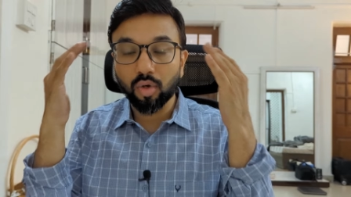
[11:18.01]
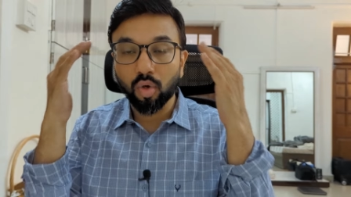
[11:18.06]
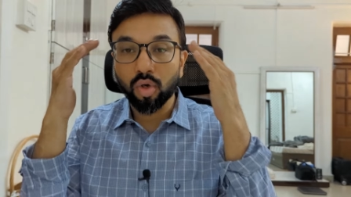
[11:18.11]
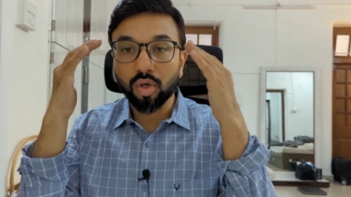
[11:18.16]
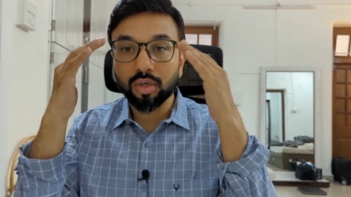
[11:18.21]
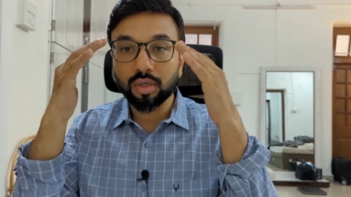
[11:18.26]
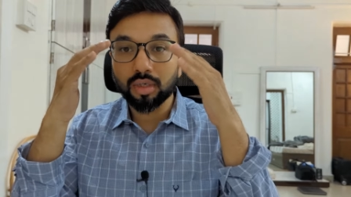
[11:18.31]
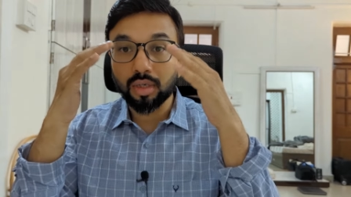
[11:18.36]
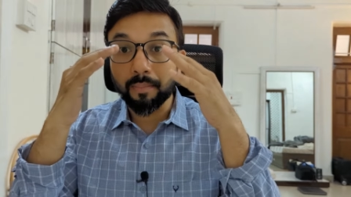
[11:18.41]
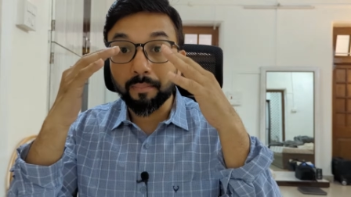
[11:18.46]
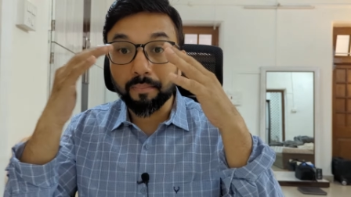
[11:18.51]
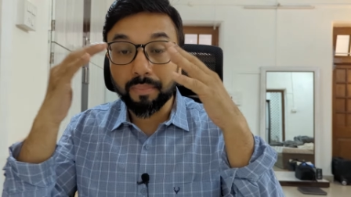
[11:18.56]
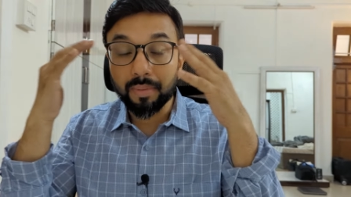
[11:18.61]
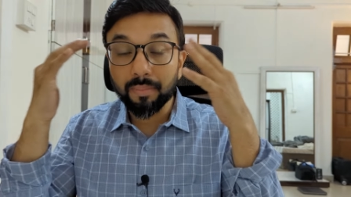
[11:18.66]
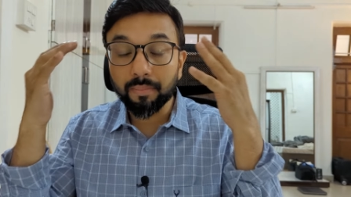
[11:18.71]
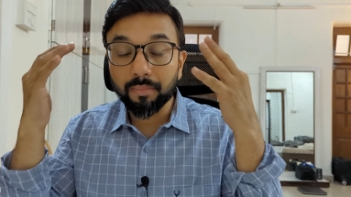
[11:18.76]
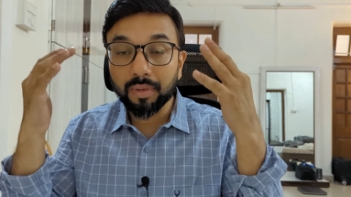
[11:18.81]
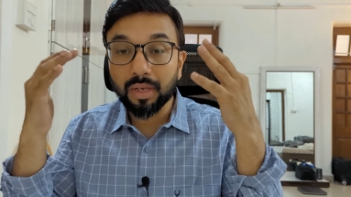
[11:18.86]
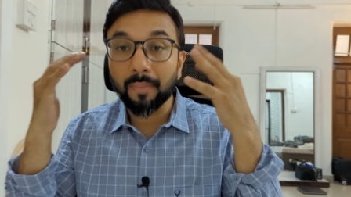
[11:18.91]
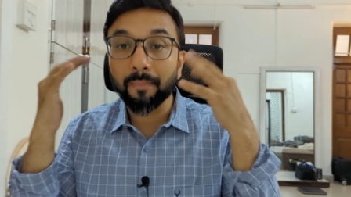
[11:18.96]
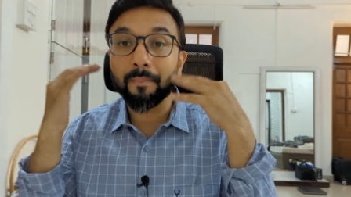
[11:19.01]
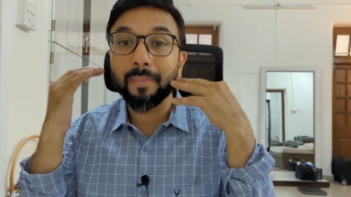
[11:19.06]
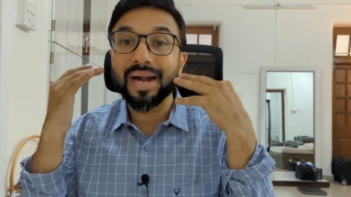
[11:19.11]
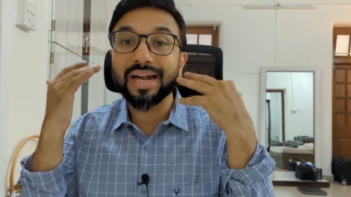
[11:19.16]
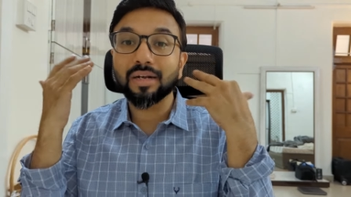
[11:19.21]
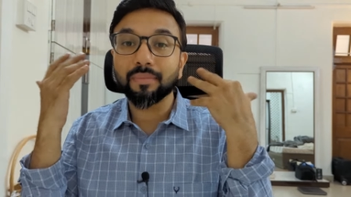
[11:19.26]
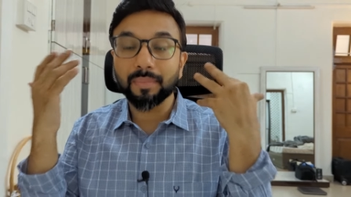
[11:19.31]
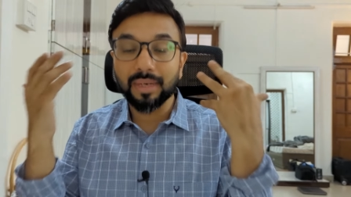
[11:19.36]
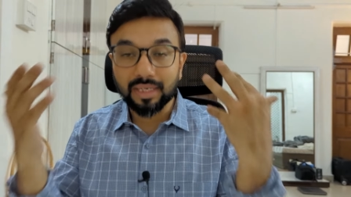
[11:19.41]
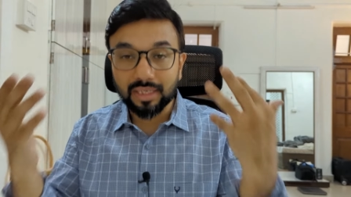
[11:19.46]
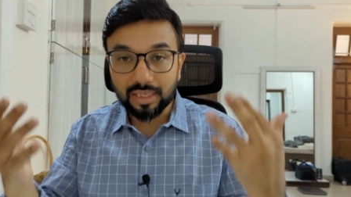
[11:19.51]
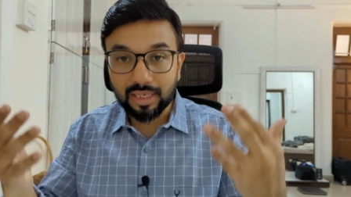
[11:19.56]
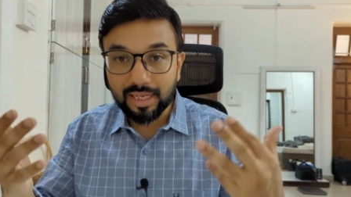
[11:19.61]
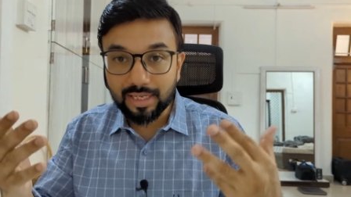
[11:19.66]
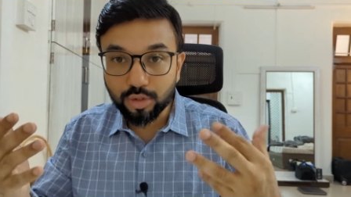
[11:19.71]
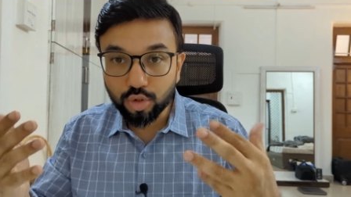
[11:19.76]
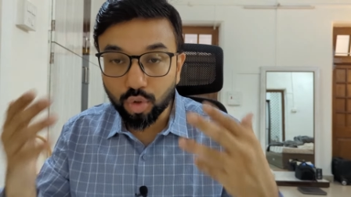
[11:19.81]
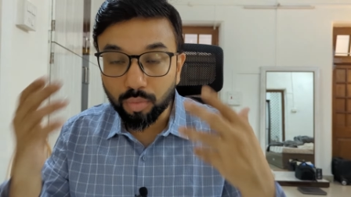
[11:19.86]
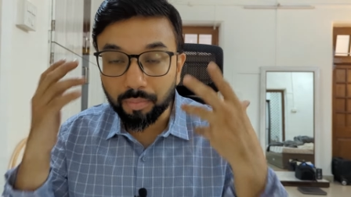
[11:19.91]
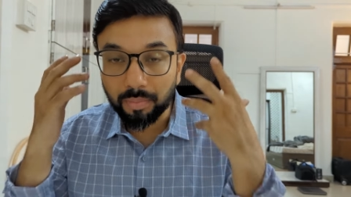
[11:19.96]
or
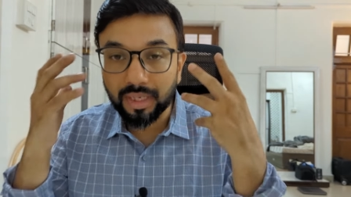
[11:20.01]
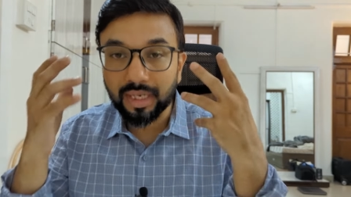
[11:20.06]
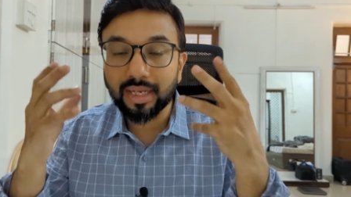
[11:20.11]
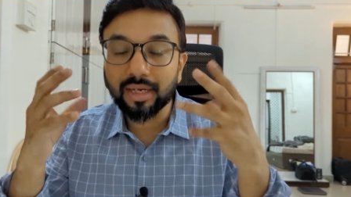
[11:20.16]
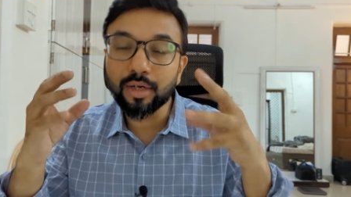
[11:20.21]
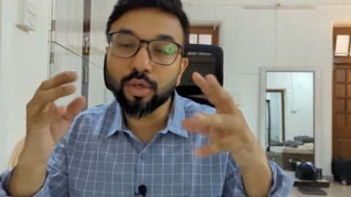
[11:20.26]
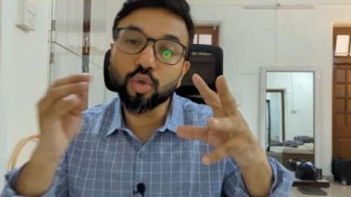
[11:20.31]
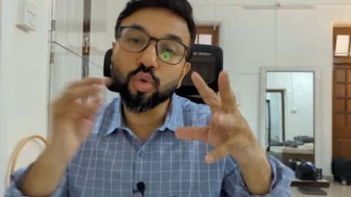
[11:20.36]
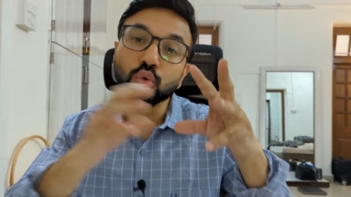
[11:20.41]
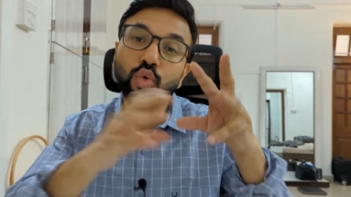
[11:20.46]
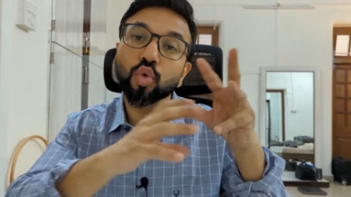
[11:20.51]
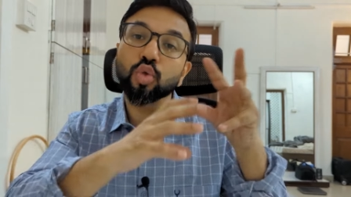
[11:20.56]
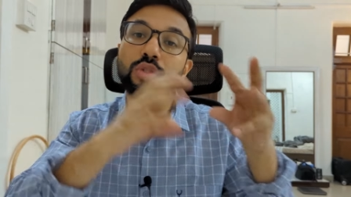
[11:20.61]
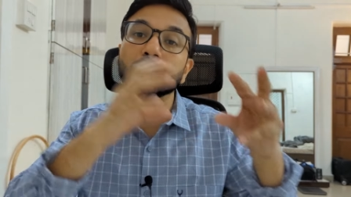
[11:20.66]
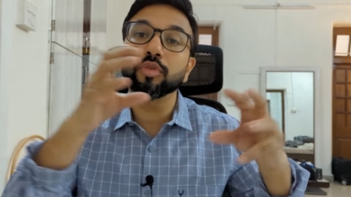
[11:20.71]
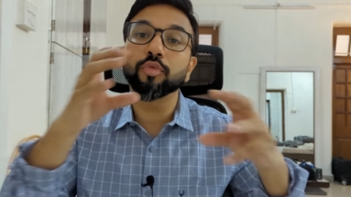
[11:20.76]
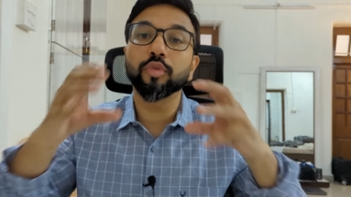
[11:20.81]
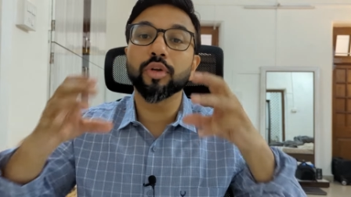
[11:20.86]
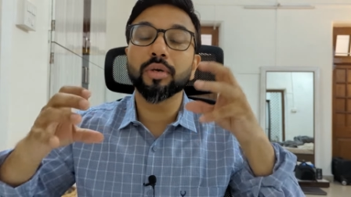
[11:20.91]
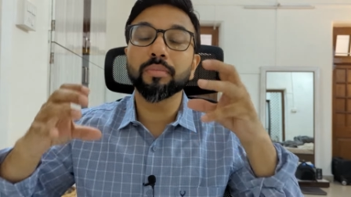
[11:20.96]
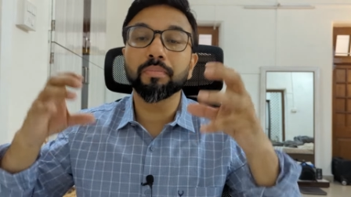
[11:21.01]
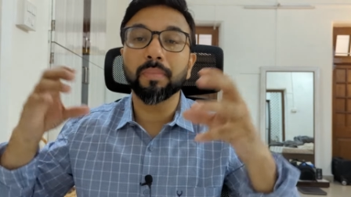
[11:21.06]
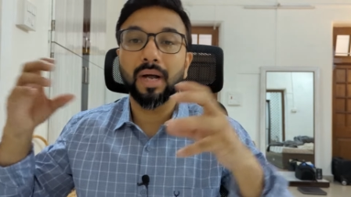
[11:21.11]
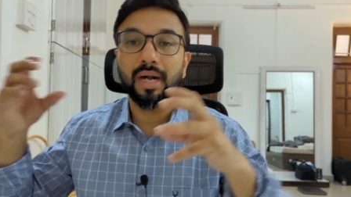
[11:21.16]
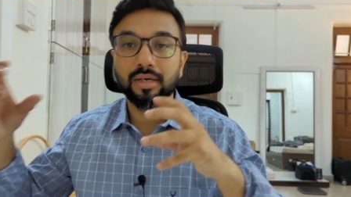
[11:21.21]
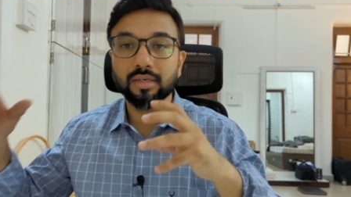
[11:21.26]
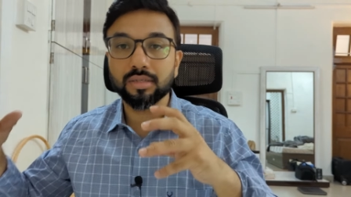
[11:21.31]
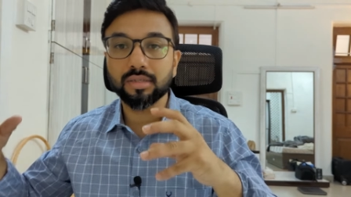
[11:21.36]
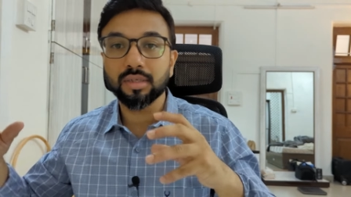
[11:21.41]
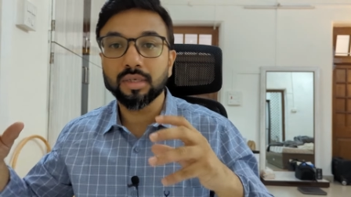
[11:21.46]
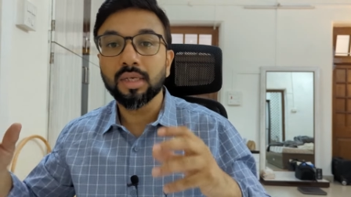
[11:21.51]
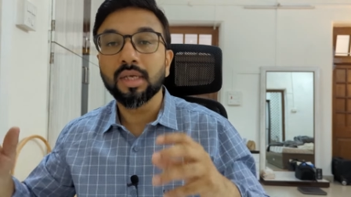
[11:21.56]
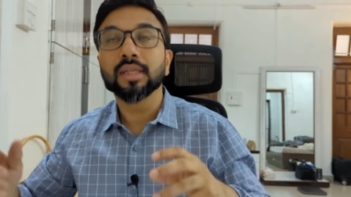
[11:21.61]
compartmentalize your brain into those different parts.